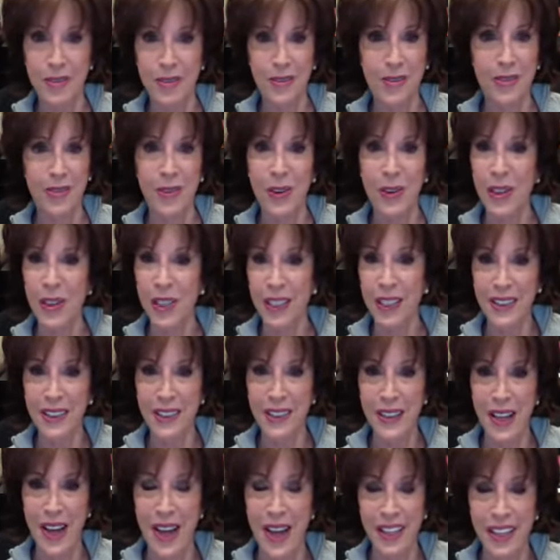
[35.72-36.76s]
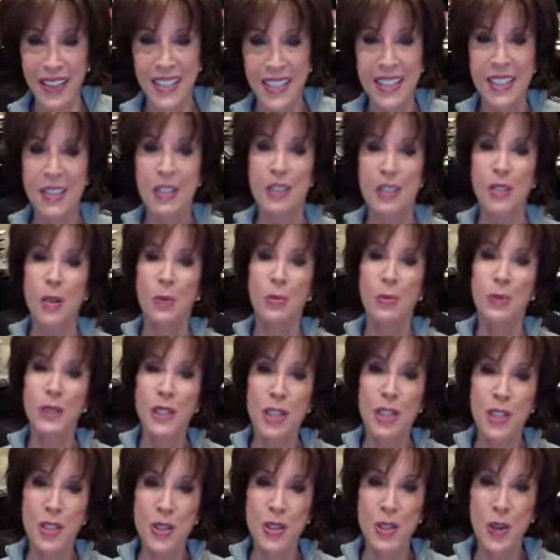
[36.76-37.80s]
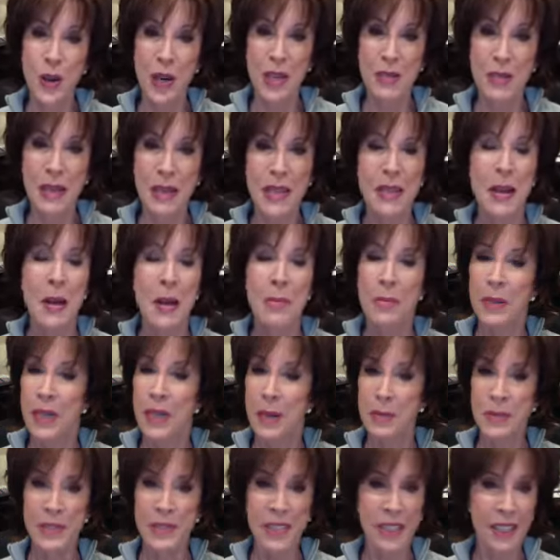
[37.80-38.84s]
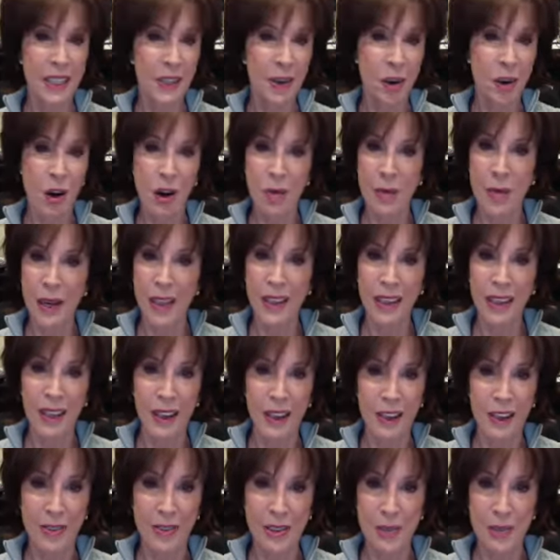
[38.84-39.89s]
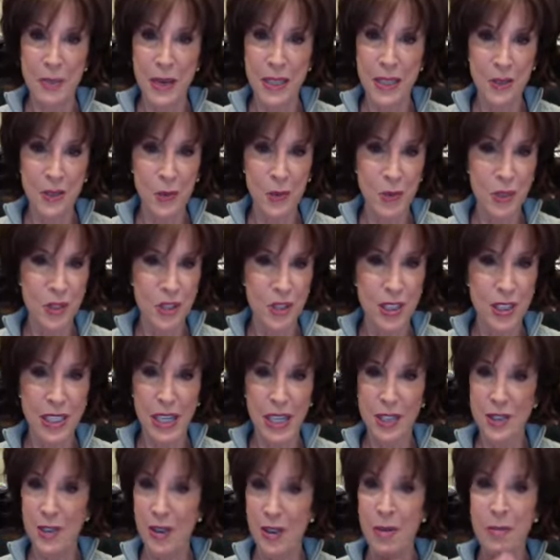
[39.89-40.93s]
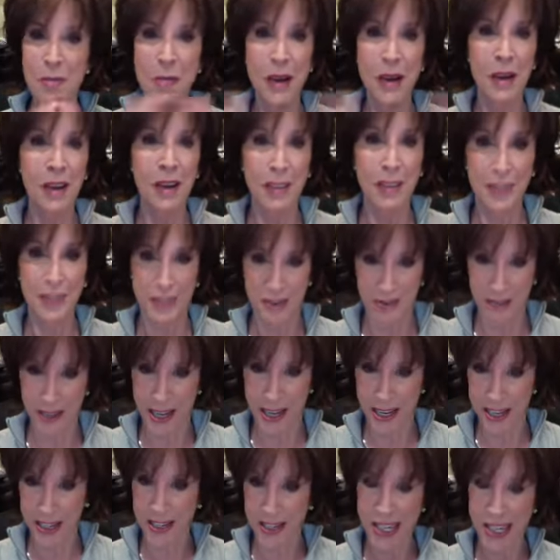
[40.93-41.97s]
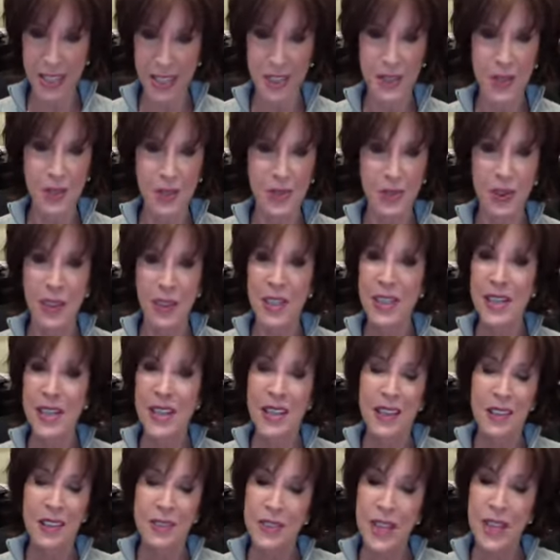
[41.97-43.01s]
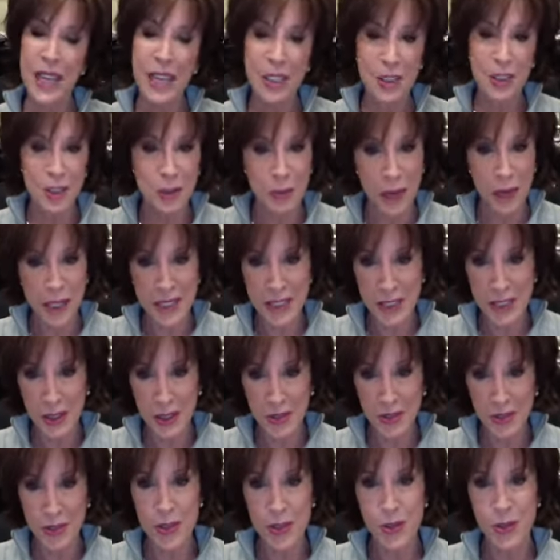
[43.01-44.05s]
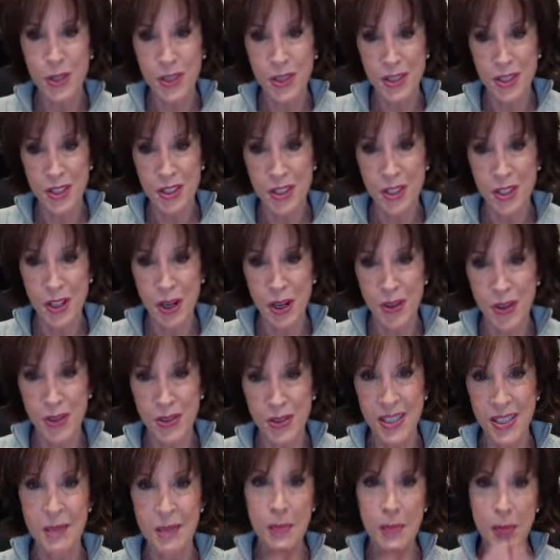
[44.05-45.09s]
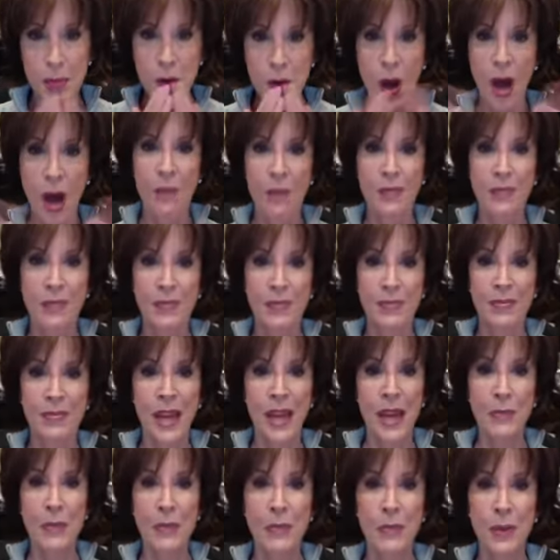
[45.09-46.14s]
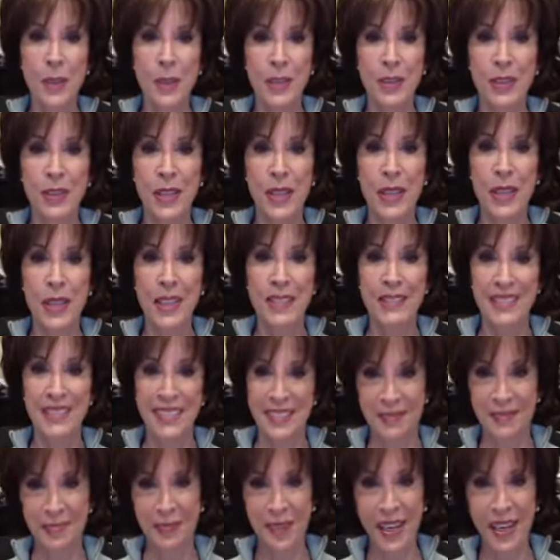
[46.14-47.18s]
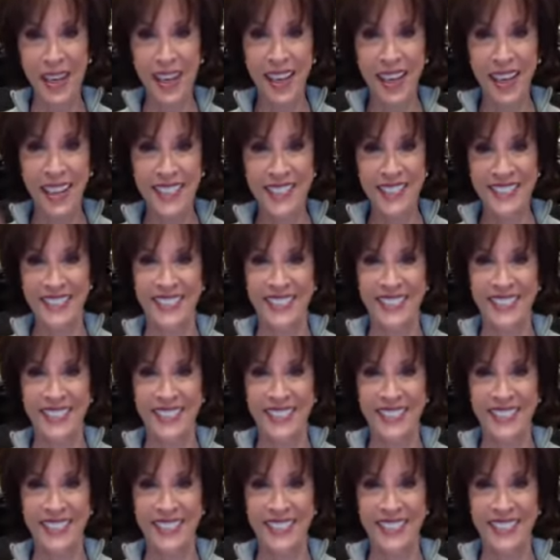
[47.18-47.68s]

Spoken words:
4 o'clock. So please join me. But I'm sending all my love and best wishes out to all the Maryland fans. Thank you, my dear, for doing these shows. Mwah. Happy birthday. Bye.